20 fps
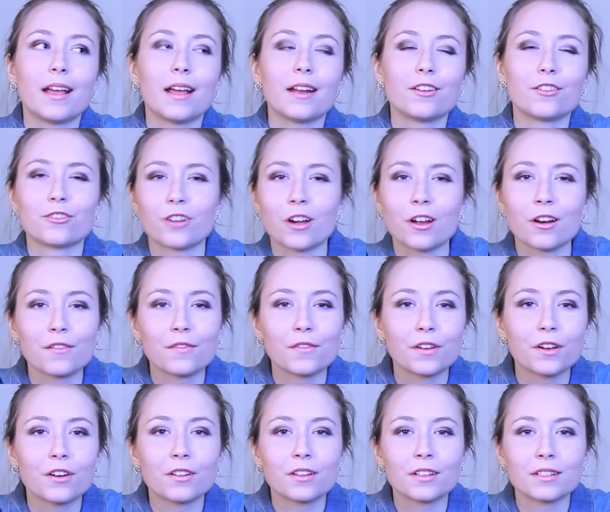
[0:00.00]
and you're trying to
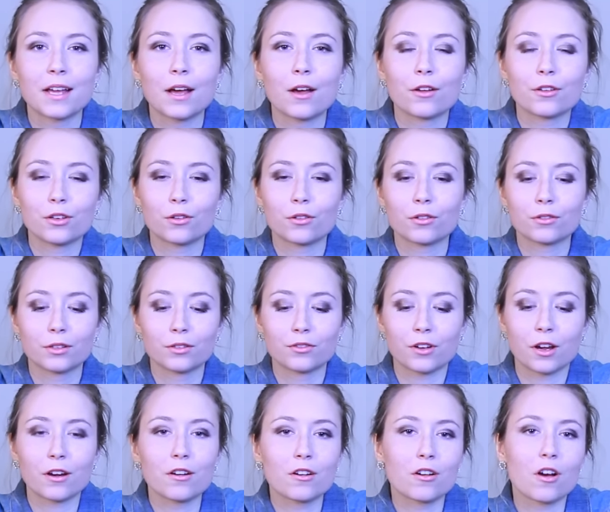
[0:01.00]
figure this out, and you're also
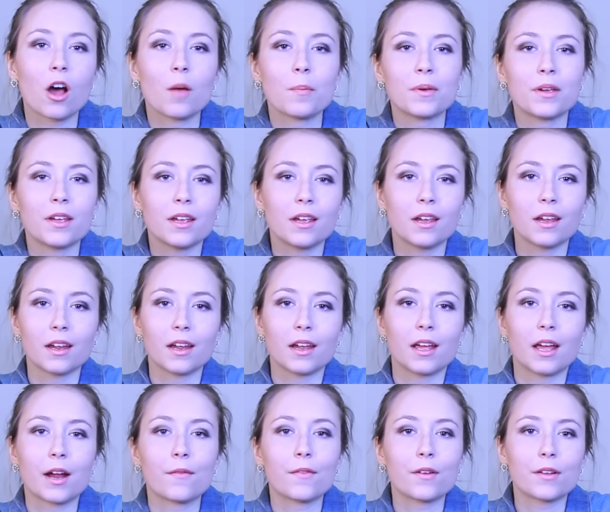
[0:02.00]
trying to copy
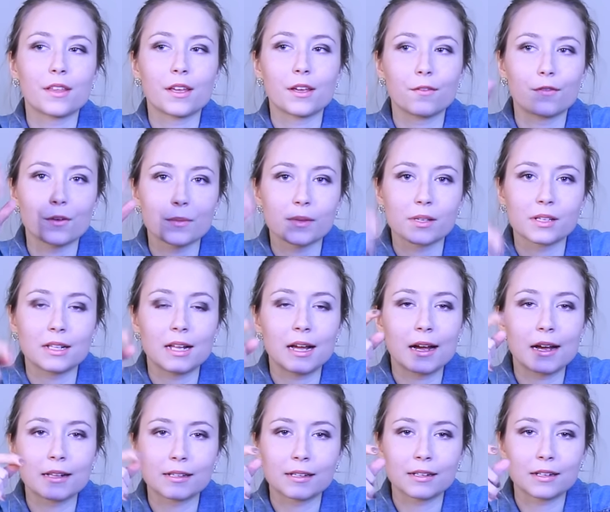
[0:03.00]
everything from the
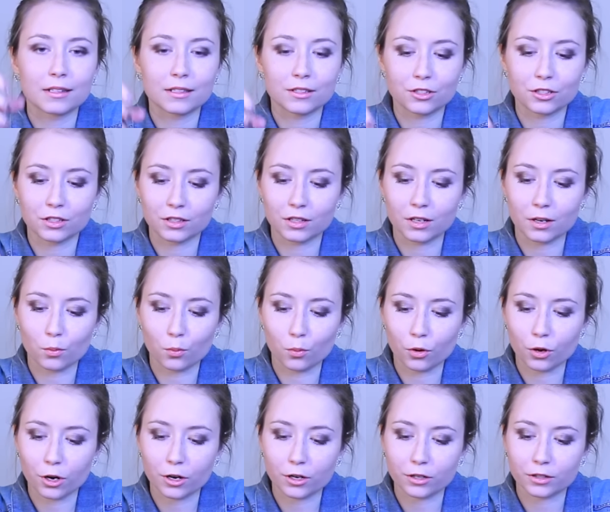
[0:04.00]
slides, and it's just a
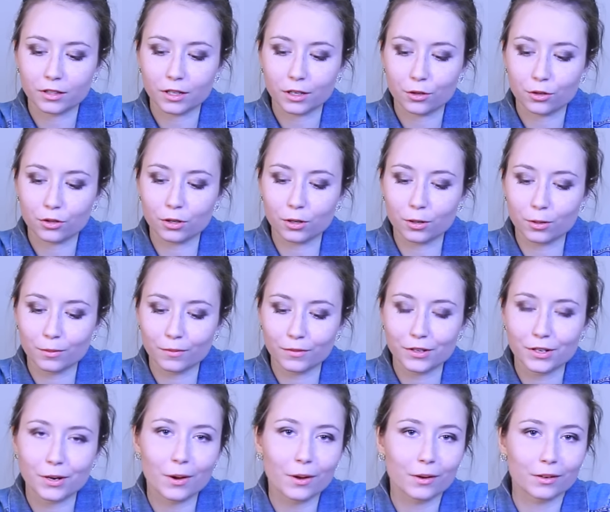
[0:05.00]
word that you don't
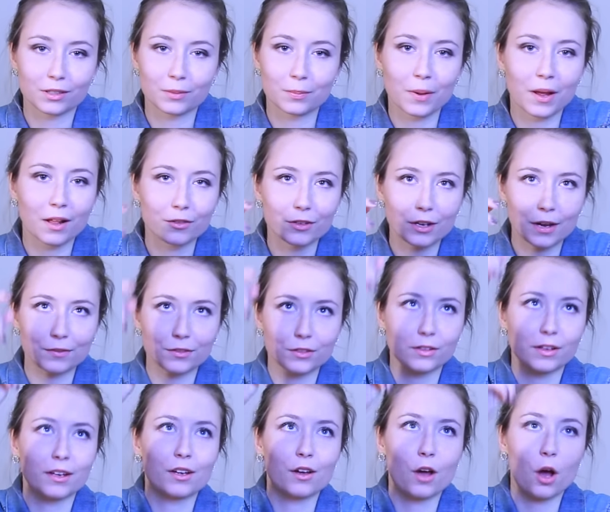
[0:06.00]
even know how to spell. You have to
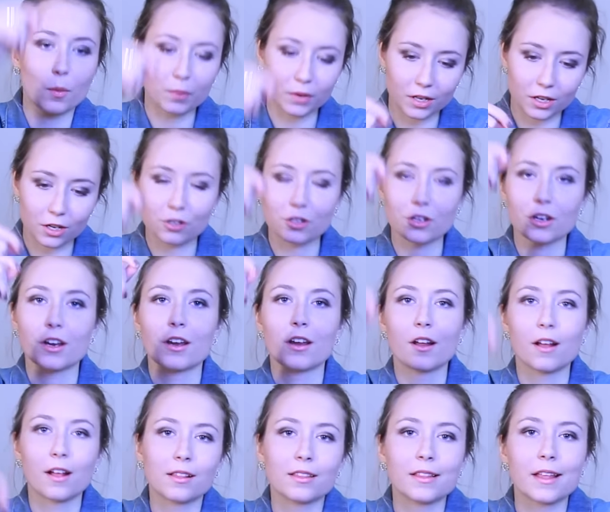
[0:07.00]
like copy each
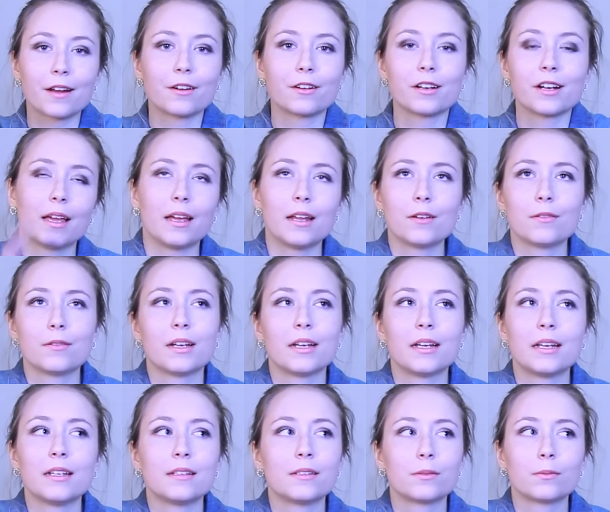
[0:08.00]
letter.
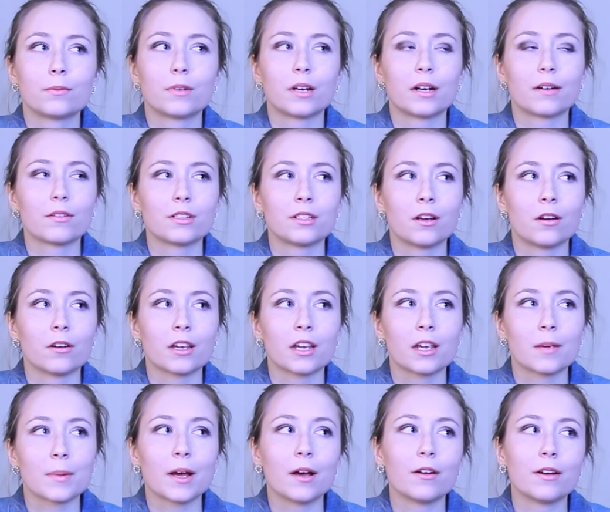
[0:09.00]
Anyways, what I was
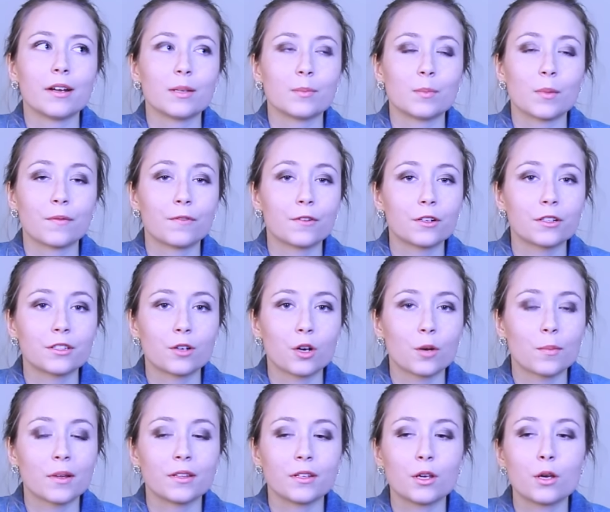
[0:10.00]
talking about is my first
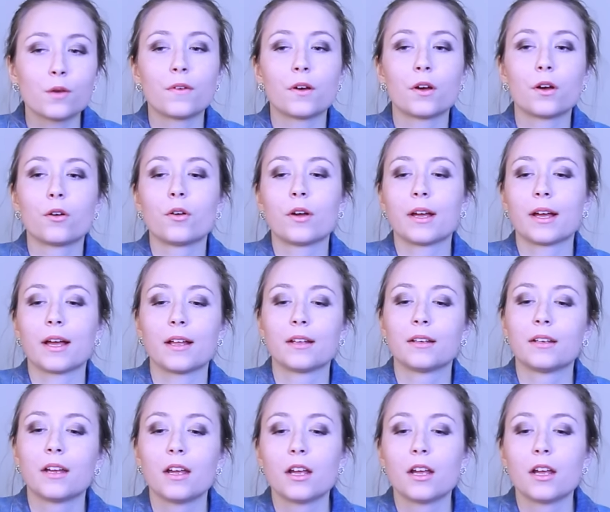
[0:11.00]
term of the UofO, I had